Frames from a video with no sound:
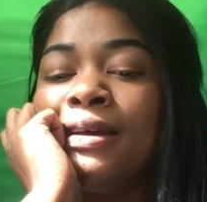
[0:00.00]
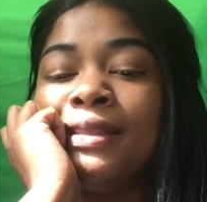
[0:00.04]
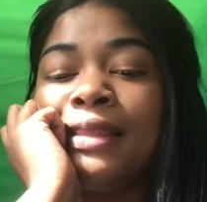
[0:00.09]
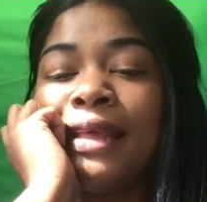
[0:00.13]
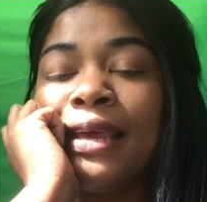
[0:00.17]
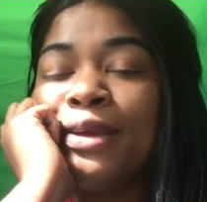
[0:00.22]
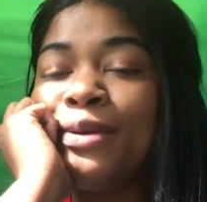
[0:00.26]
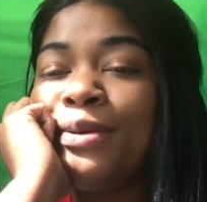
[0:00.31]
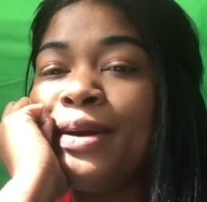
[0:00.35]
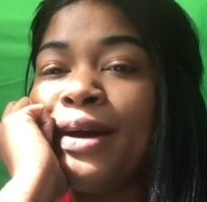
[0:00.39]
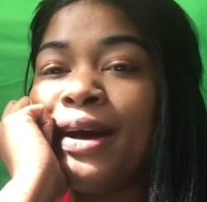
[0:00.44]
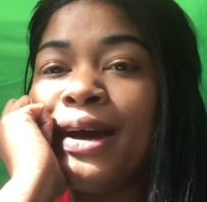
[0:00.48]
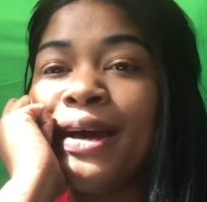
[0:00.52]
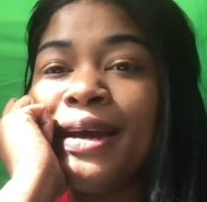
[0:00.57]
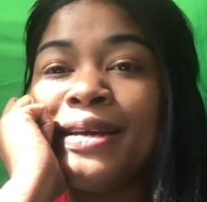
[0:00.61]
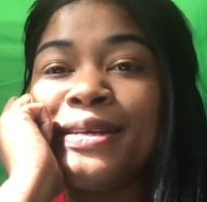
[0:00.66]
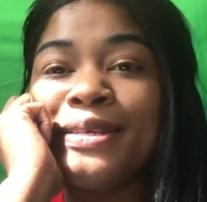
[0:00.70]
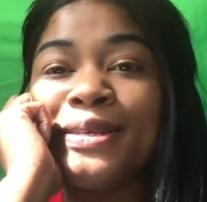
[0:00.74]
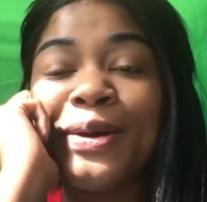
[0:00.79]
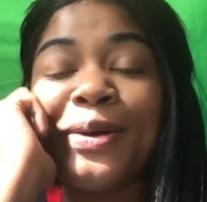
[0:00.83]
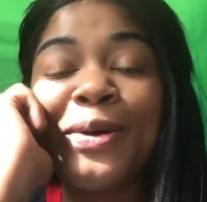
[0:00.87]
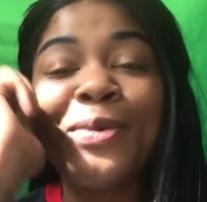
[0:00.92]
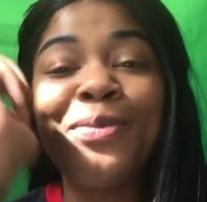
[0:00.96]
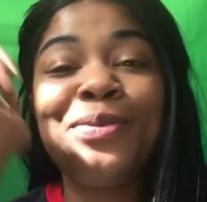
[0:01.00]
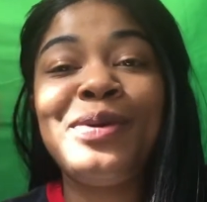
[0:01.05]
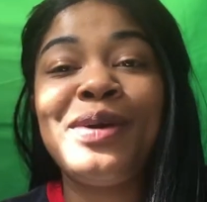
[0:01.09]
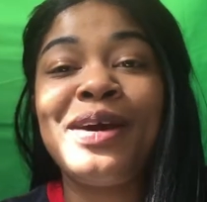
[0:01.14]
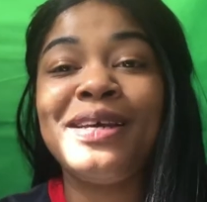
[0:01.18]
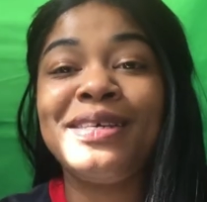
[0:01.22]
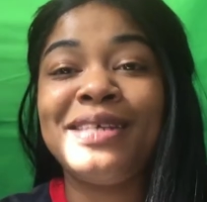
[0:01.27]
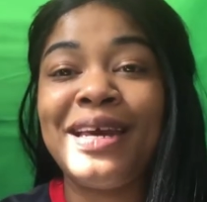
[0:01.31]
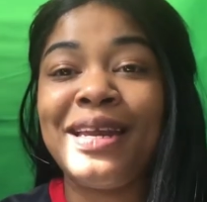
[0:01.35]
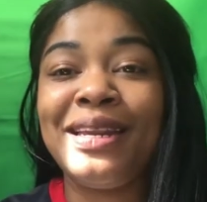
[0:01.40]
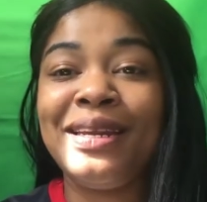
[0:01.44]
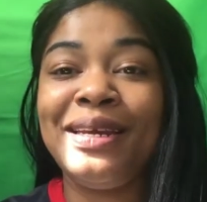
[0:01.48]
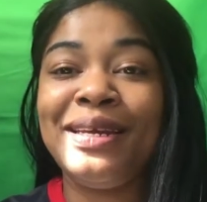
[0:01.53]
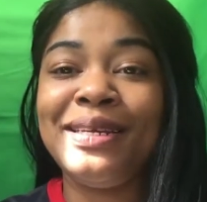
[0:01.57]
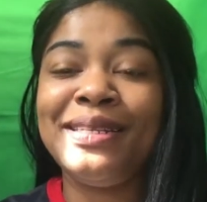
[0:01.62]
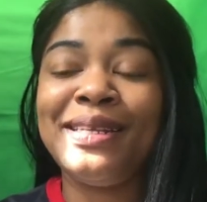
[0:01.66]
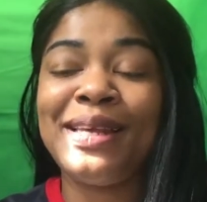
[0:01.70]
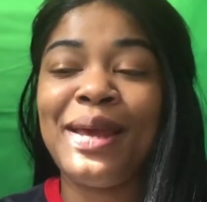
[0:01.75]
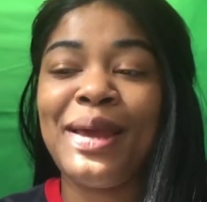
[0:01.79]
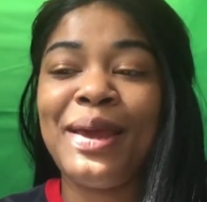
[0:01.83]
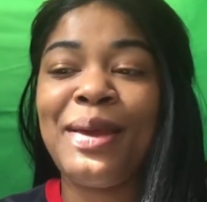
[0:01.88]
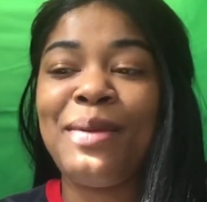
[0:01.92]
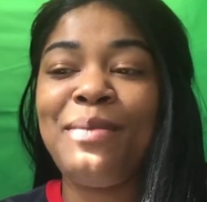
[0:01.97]
Thank you, guys. I hope you guys had a good
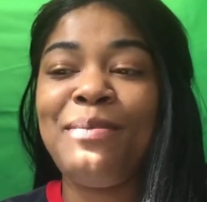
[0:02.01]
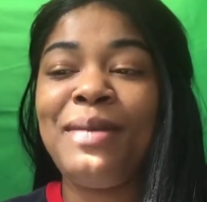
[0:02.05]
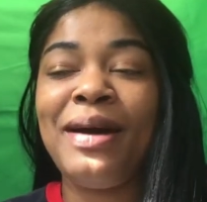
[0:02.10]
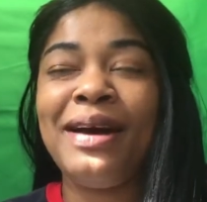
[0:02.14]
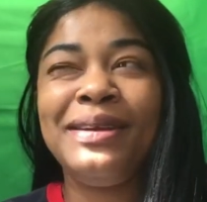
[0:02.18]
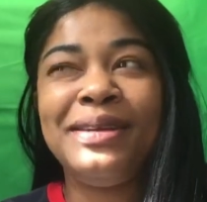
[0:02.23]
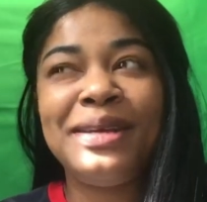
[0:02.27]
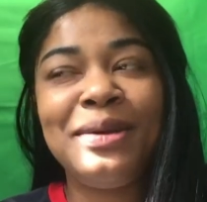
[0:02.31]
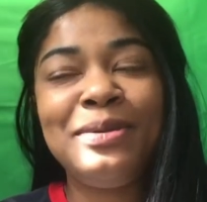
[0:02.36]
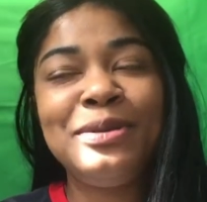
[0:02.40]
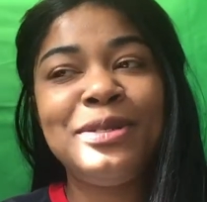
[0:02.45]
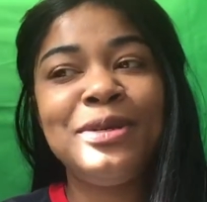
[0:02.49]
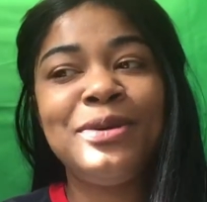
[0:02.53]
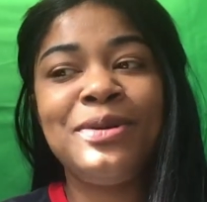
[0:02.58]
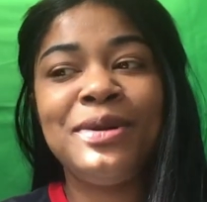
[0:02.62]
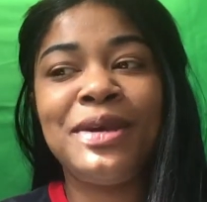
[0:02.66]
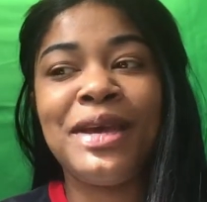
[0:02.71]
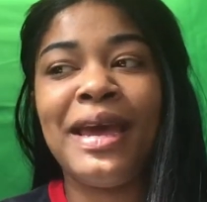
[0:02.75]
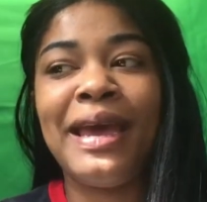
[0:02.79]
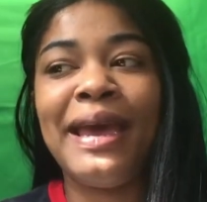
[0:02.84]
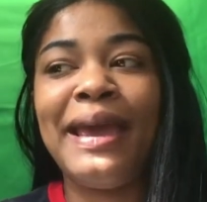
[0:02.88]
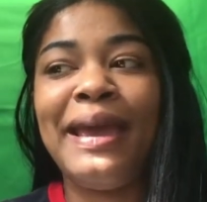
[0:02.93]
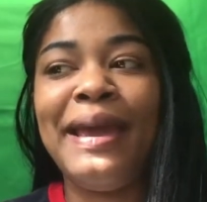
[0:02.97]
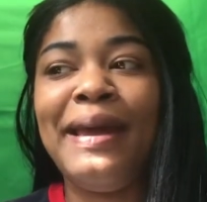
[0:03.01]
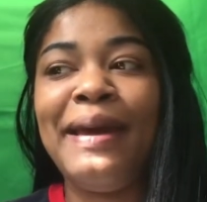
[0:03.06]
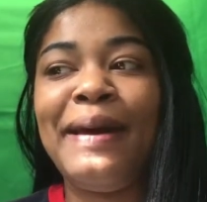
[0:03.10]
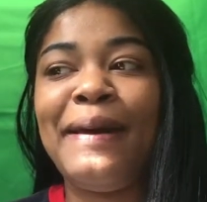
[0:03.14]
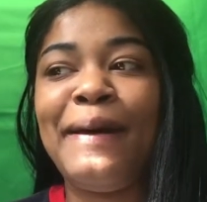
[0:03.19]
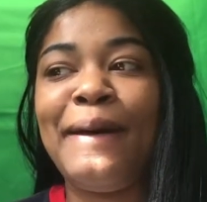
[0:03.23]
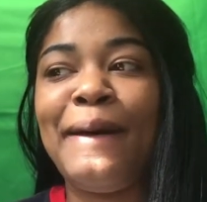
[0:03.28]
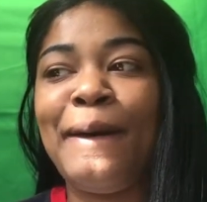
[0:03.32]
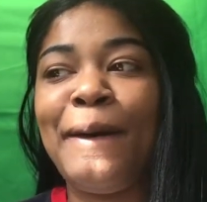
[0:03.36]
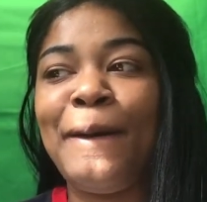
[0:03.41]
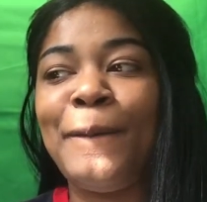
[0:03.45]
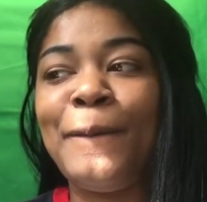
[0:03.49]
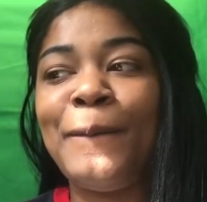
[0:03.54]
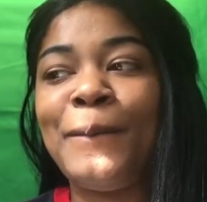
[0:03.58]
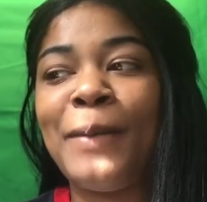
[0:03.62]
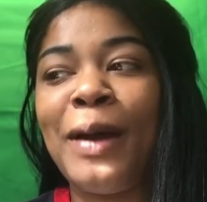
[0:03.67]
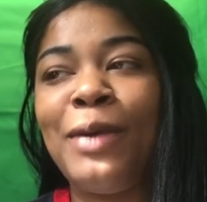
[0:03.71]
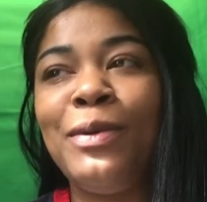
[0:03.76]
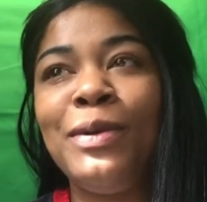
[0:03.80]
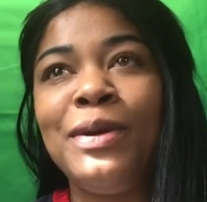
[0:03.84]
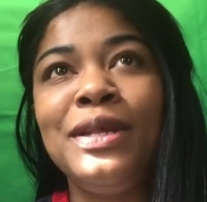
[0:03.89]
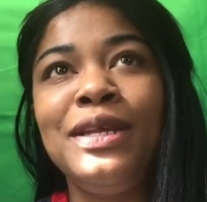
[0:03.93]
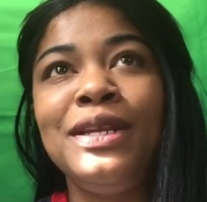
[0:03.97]
day. My day was okay.
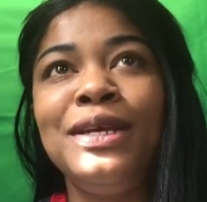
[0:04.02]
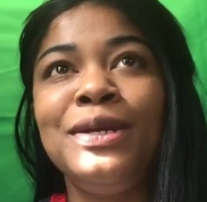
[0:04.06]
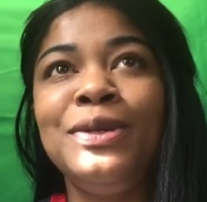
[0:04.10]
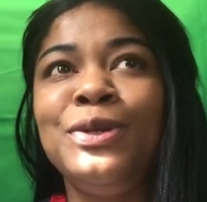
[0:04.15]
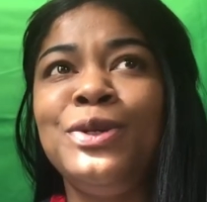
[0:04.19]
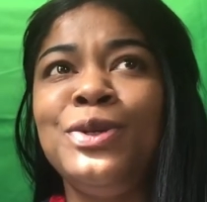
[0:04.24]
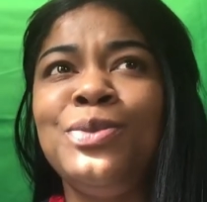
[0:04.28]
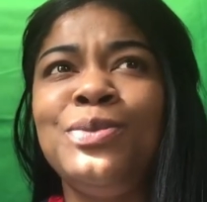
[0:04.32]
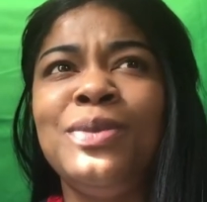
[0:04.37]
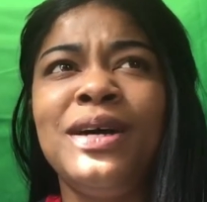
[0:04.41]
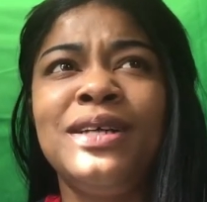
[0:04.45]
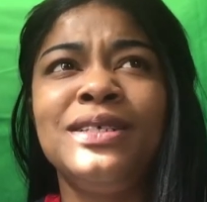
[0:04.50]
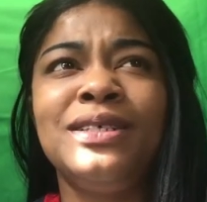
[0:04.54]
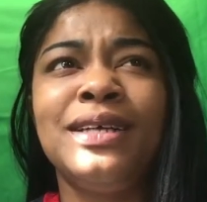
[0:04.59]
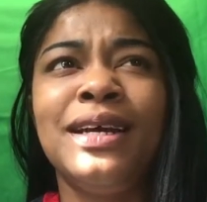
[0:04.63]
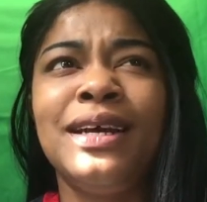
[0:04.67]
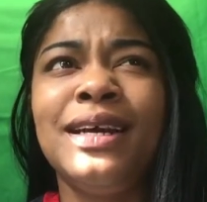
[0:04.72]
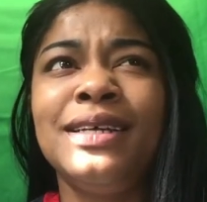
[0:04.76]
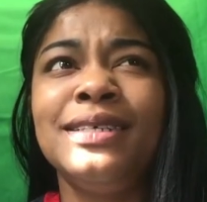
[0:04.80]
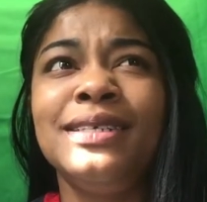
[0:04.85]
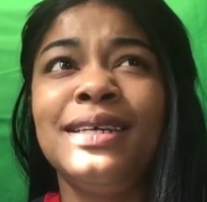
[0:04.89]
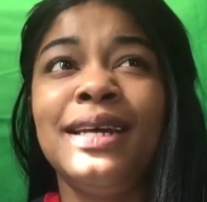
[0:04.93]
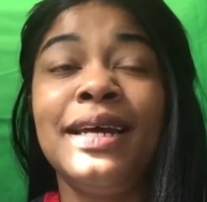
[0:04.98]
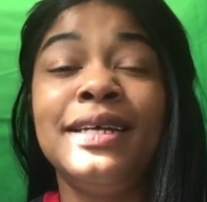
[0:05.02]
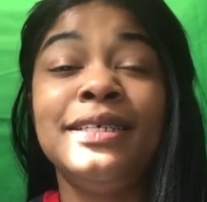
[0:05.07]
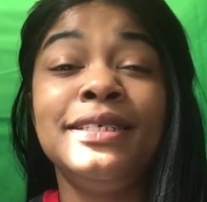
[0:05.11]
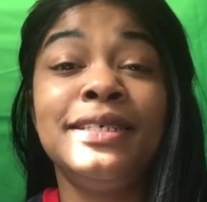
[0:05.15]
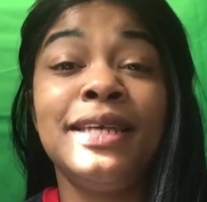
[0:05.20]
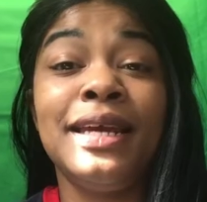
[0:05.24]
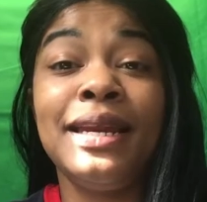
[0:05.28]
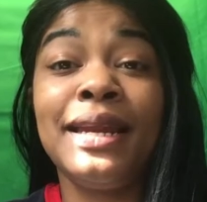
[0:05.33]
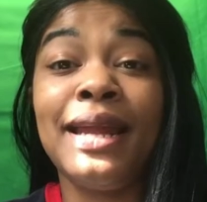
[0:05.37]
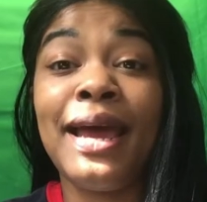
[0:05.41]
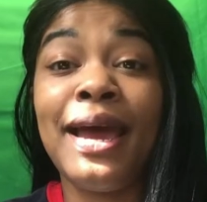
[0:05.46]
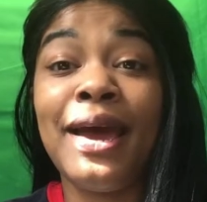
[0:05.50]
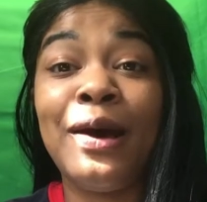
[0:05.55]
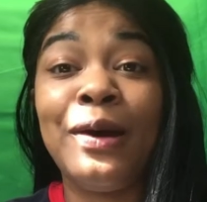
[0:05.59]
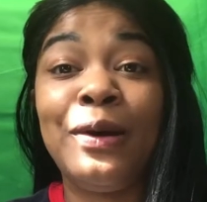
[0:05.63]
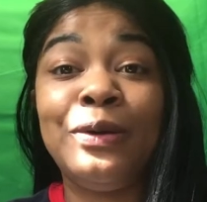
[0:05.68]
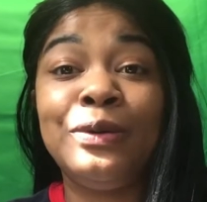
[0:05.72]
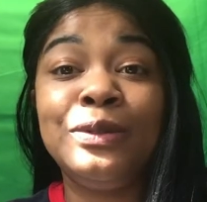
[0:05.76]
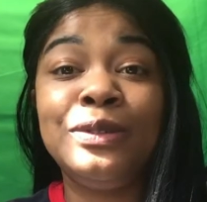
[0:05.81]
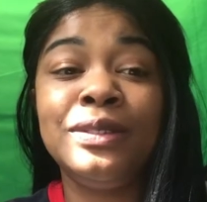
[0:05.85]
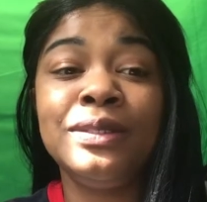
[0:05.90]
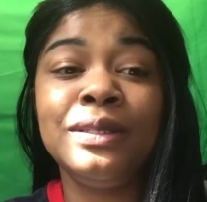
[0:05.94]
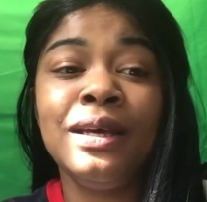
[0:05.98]
I really didn't do much. Like I said, I stay in the
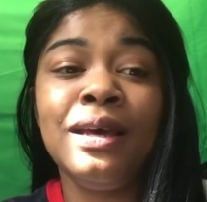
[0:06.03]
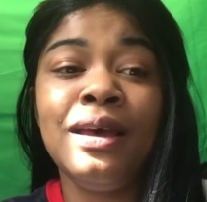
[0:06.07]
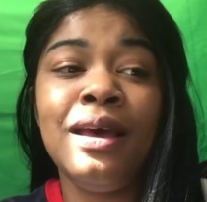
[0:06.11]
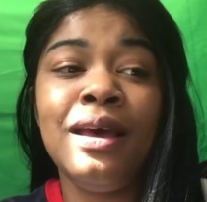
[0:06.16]
house.